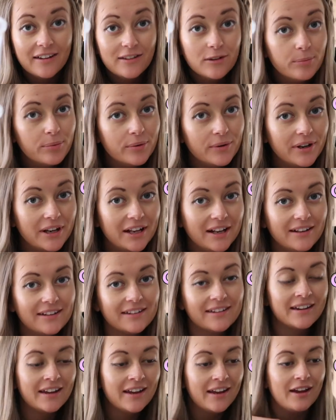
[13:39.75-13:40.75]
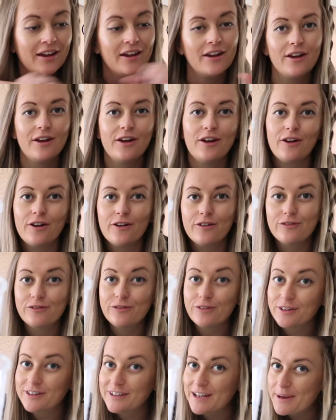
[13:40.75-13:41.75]
is a point
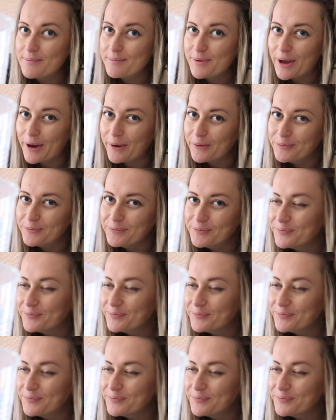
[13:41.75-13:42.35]
for Team Girl.